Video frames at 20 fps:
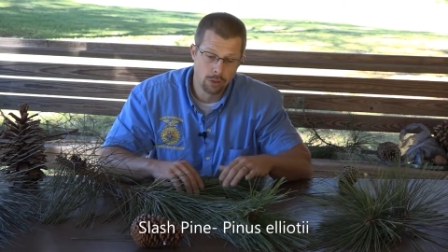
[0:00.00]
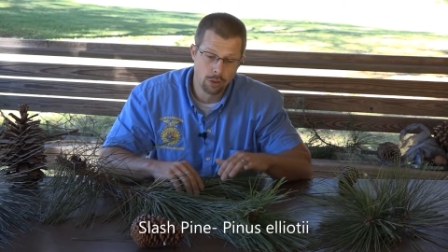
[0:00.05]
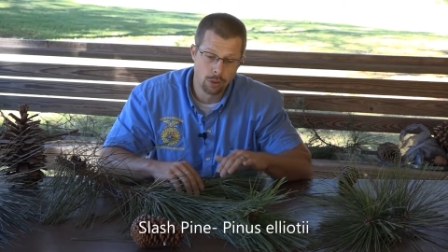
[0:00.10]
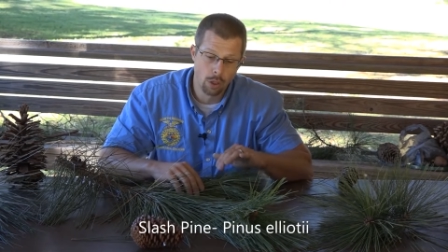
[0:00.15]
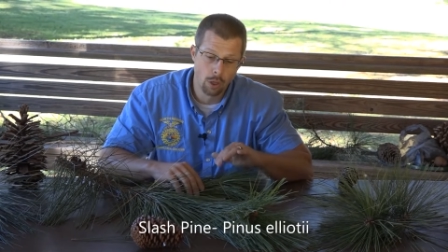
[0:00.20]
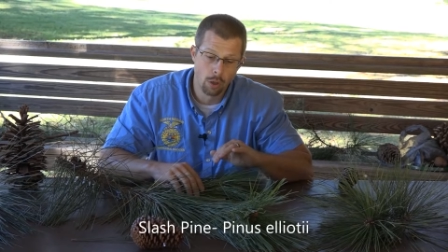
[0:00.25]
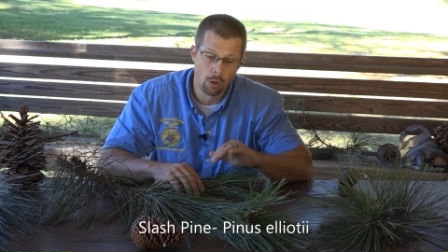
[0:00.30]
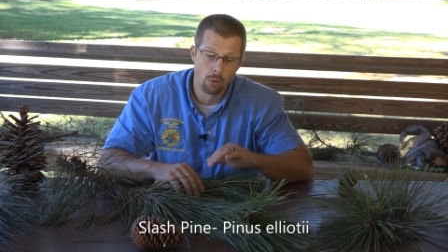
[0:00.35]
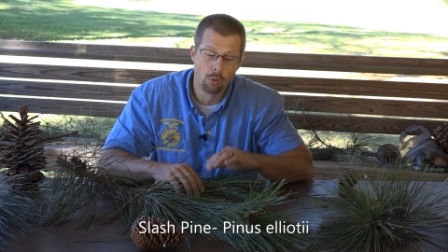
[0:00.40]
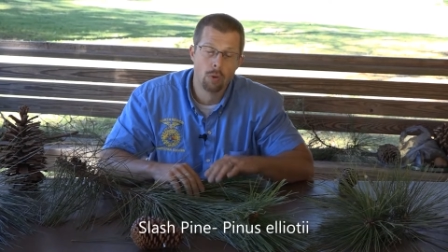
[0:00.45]

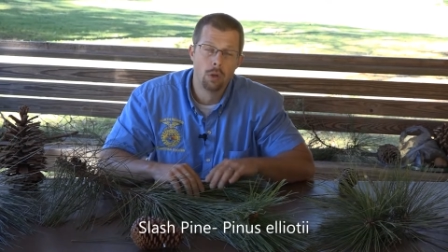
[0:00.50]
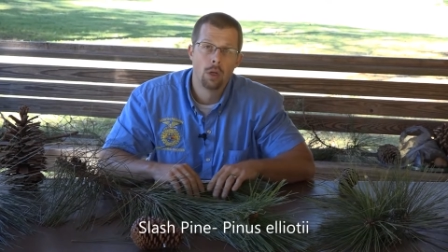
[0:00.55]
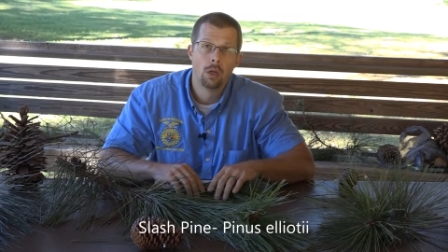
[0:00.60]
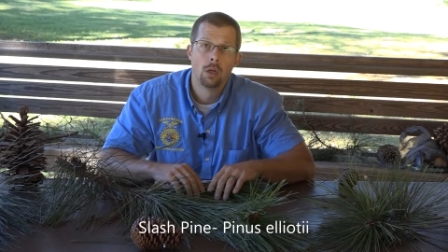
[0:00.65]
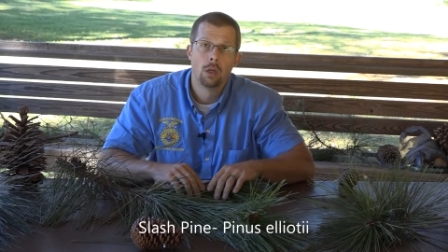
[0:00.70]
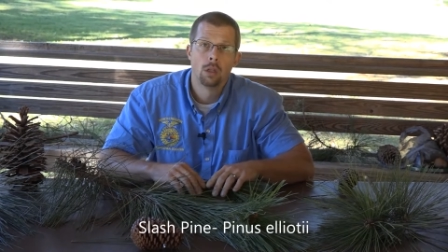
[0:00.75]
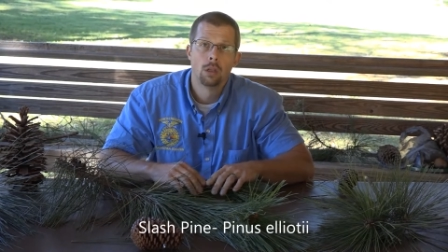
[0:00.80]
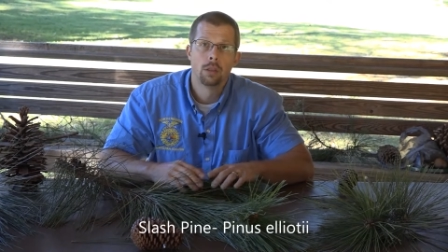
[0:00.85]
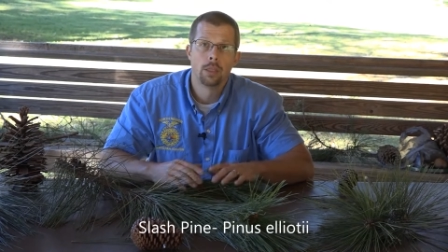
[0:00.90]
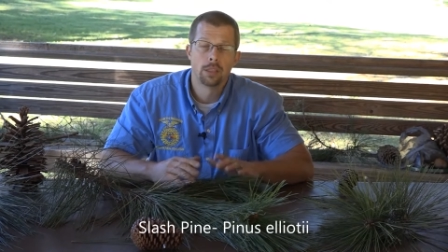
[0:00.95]
So
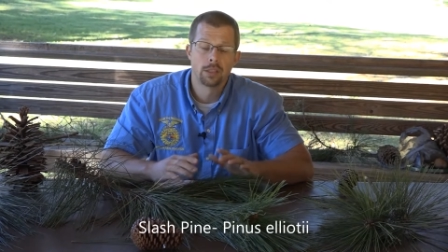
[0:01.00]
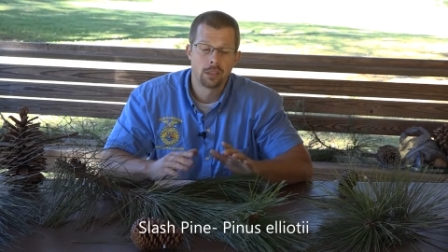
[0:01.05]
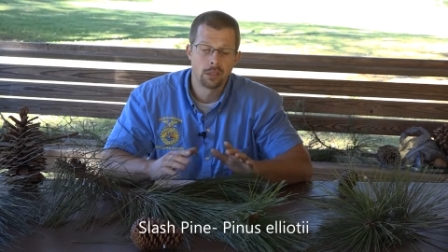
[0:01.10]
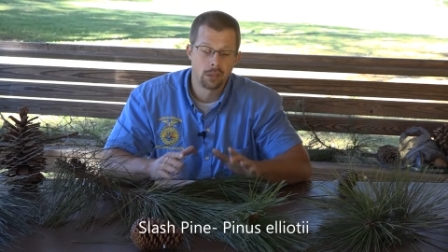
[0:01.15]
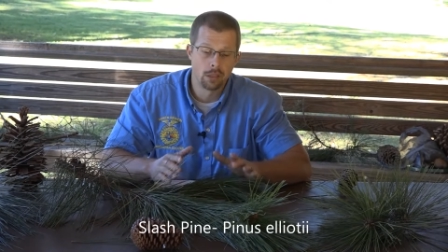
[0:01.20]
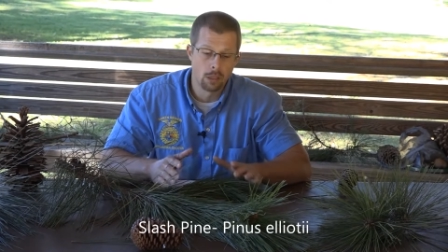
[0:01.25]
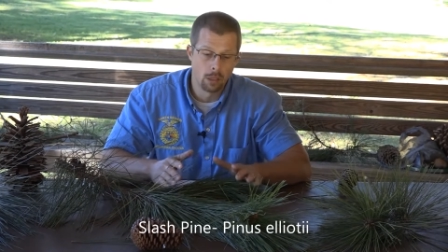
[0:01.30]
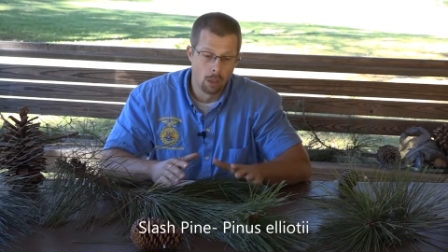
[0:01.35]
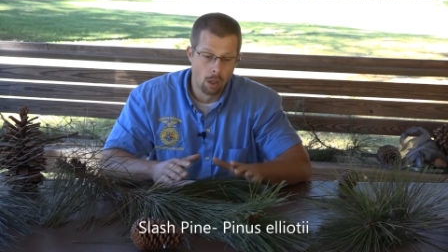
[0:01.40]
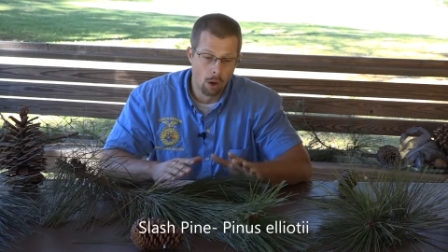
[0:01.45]
this
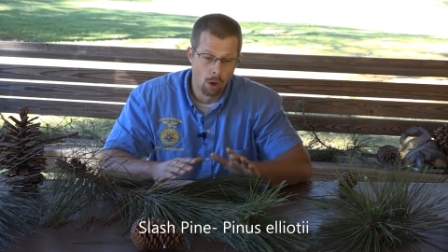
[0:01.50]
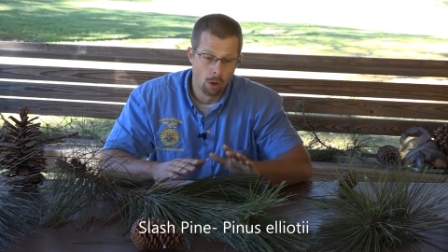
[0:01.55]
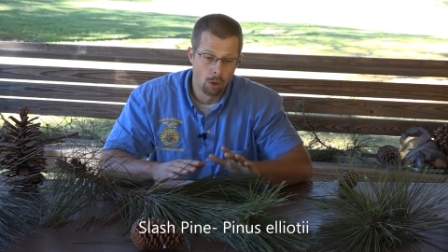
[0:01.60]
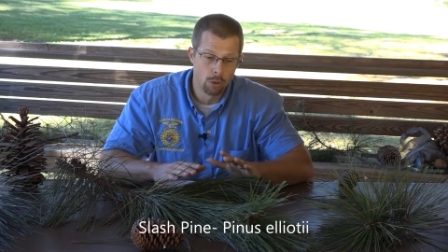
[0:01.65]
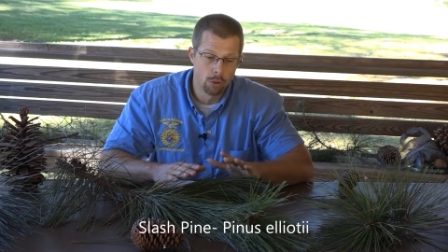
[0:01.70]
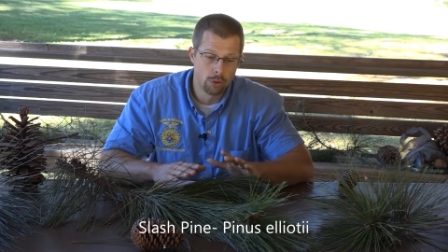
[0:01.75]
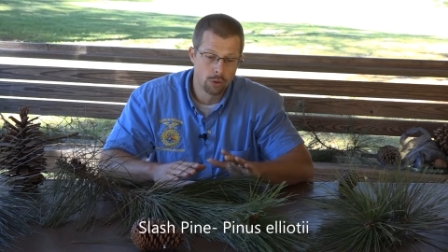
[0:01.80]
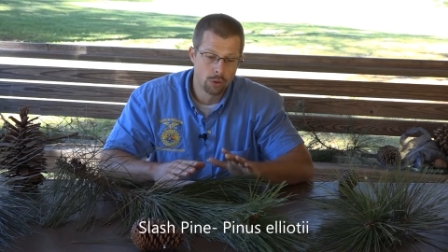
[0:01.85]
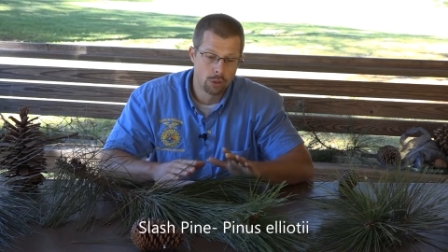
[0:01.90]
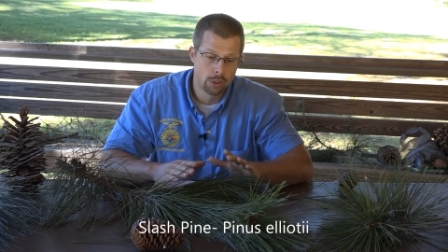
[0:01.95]
is the
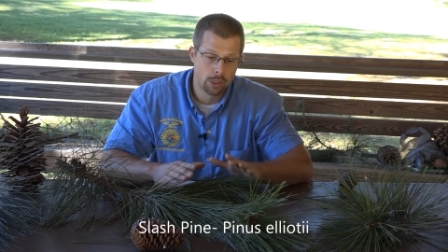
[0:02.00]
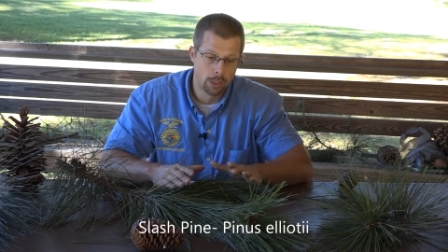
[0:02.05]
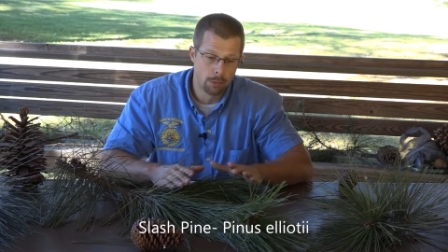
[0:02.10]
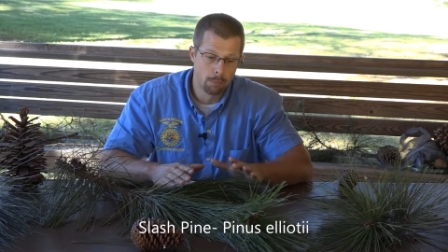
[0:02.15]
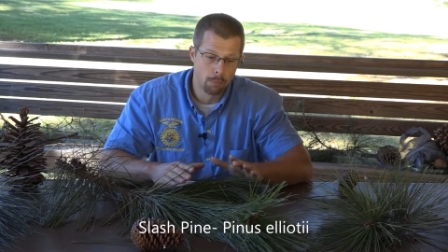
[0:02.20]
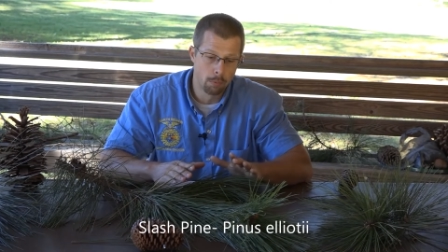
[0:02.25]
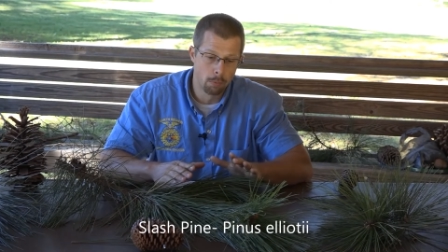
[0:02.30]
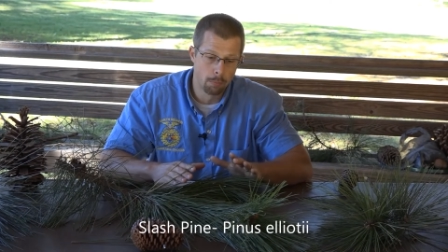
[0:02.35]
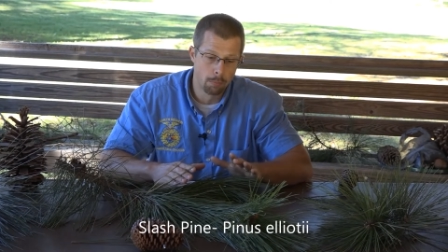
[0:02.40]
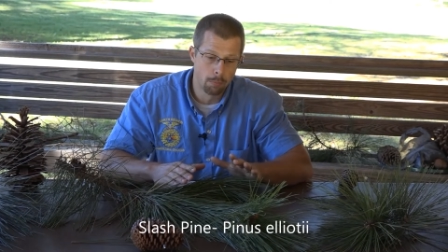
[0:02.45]
large
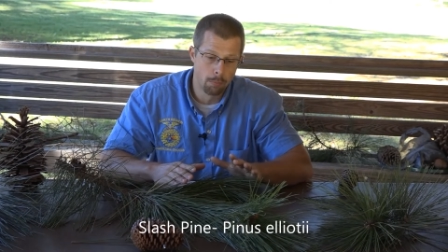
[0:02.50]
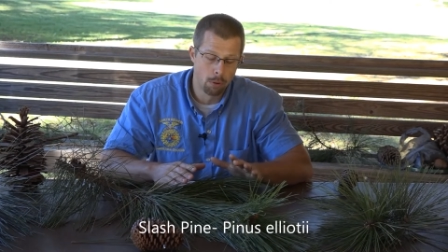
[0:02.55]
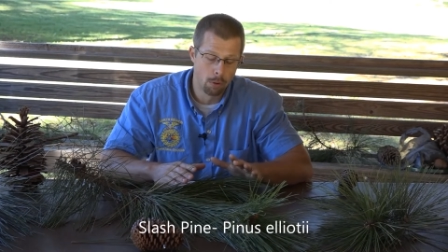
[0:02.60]
timber